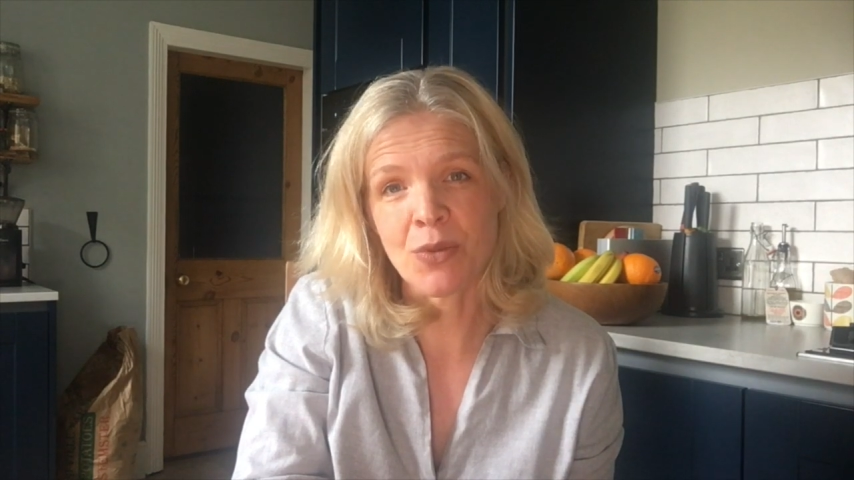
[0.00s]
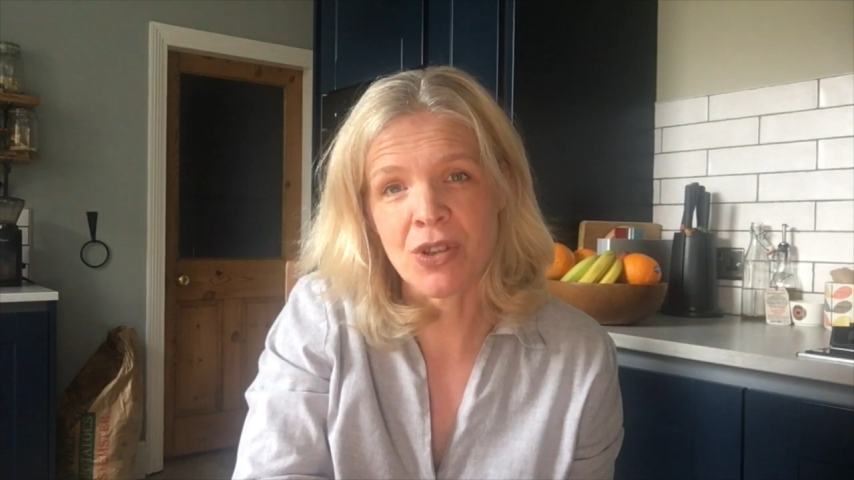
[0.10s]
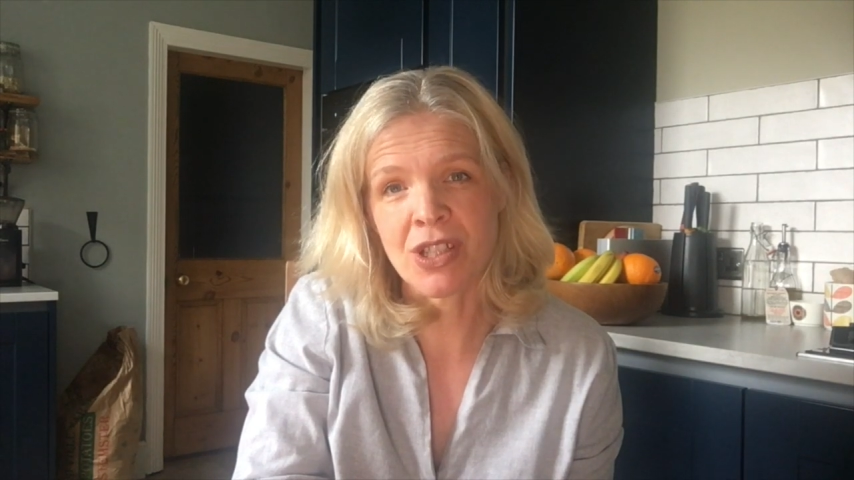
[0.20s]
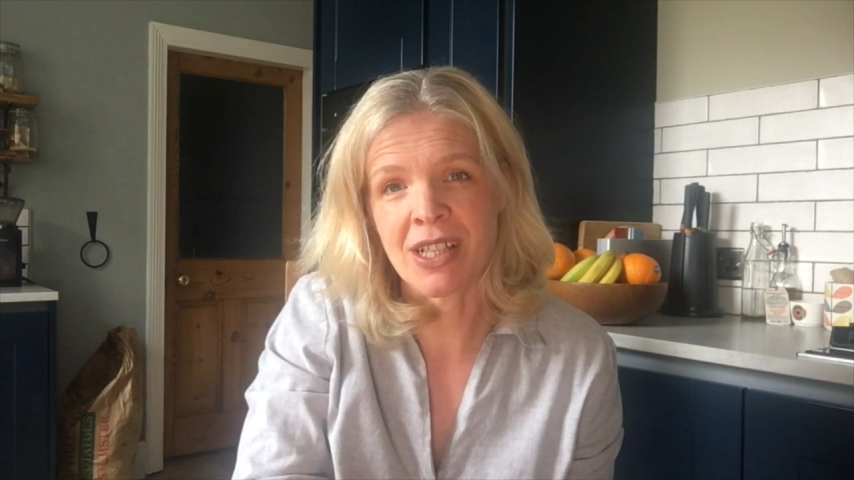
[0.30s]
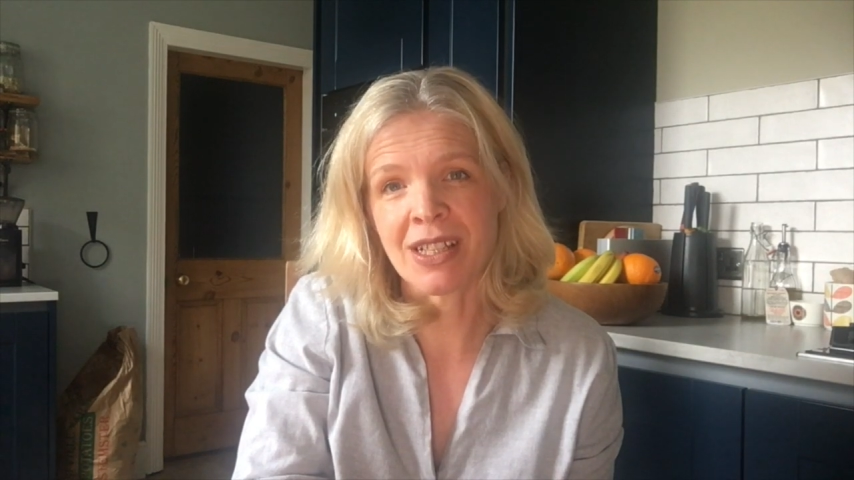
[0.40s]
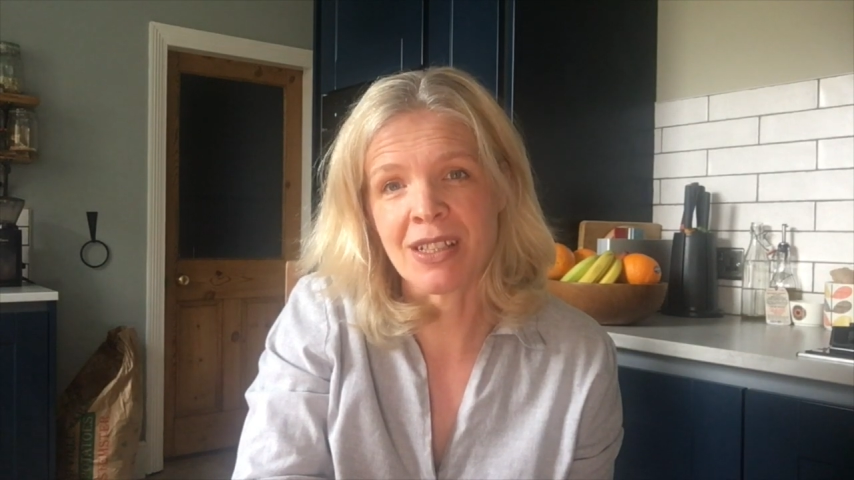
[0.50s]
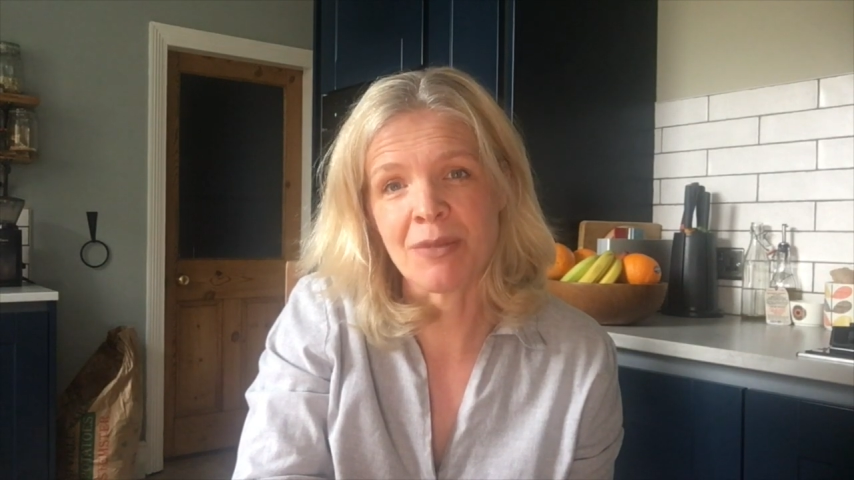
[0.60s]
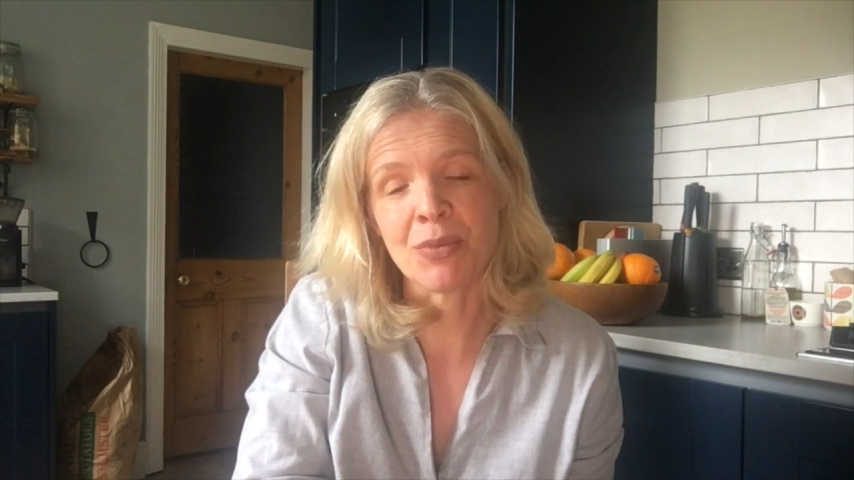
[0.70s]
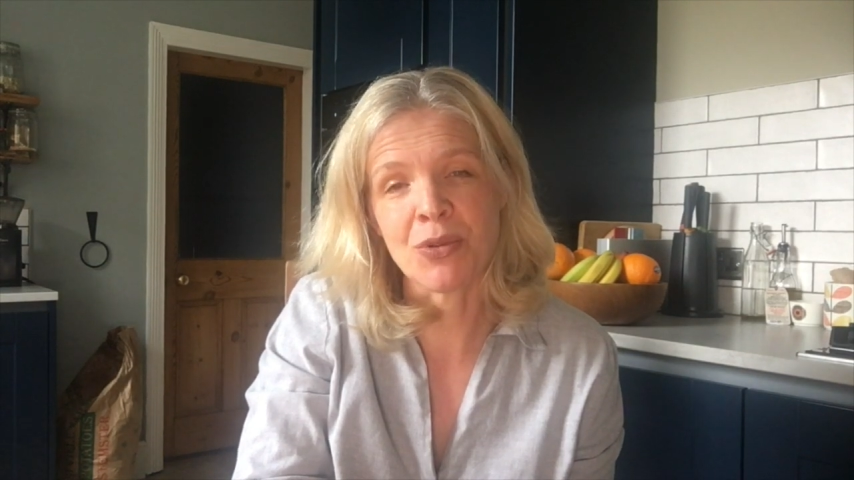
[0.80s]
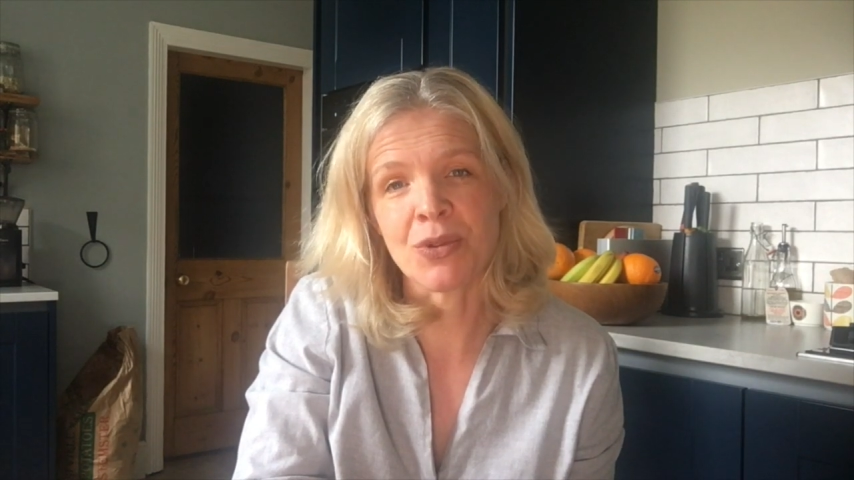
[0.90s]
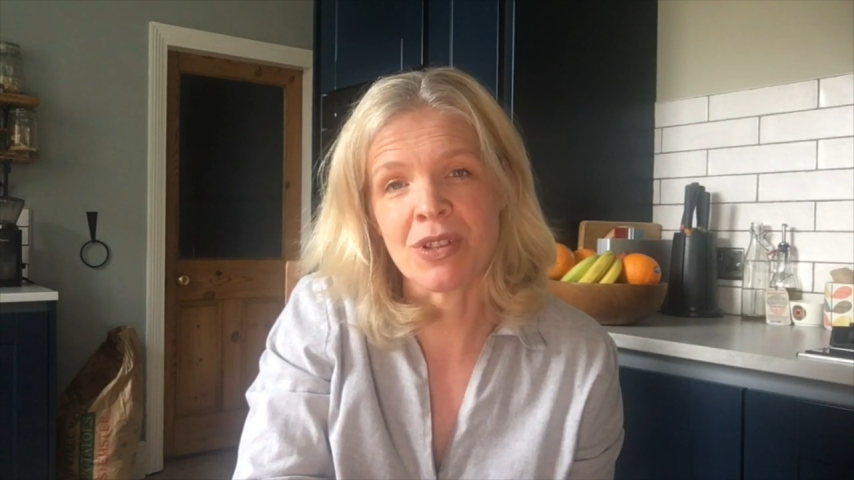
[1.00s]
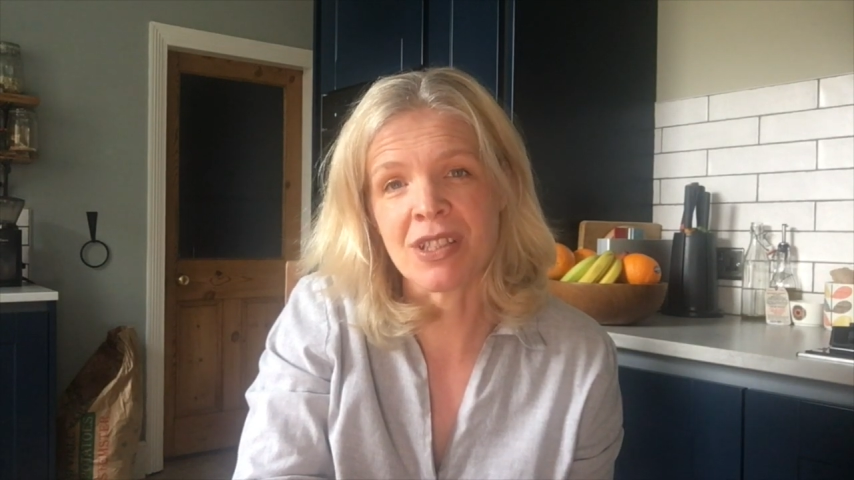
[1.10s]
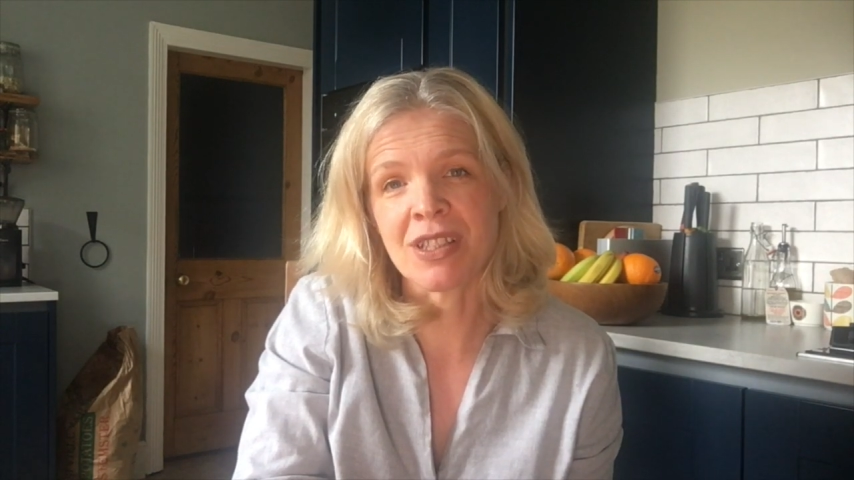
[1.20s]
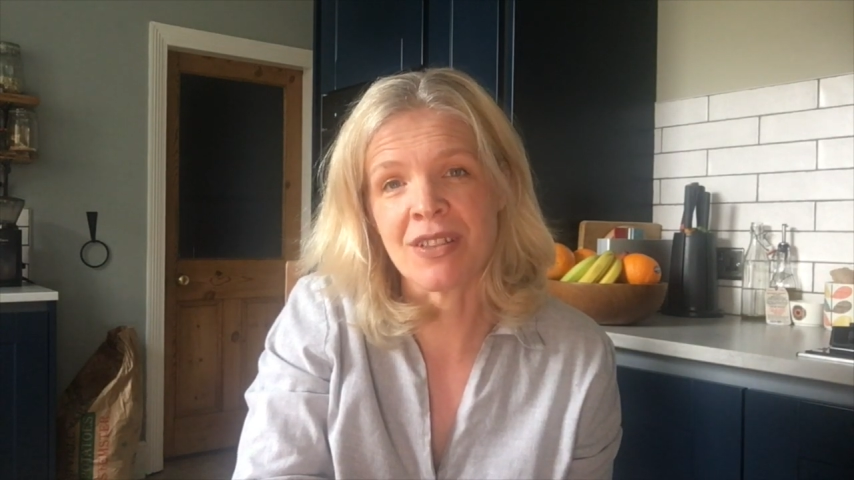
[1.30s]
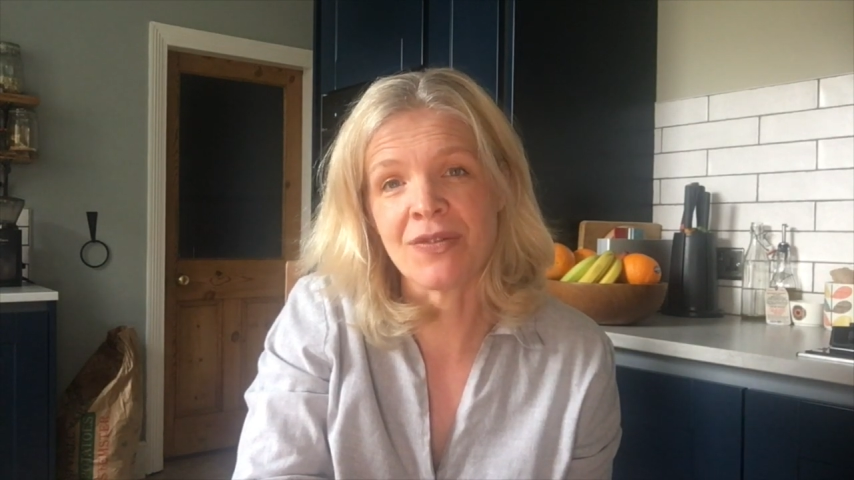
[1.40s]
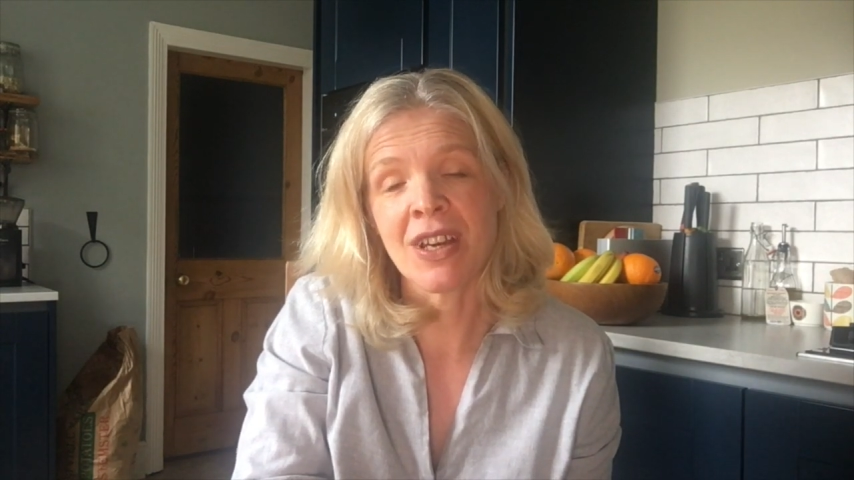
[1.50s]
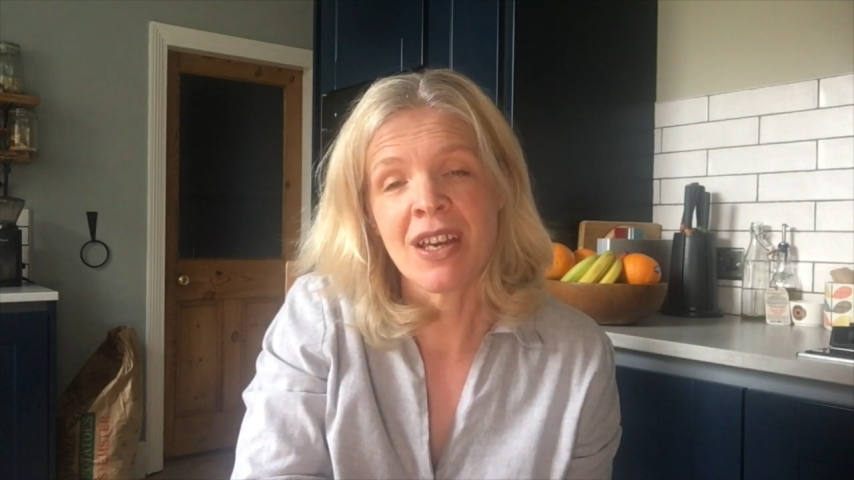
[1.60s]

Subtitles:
washing, the importance of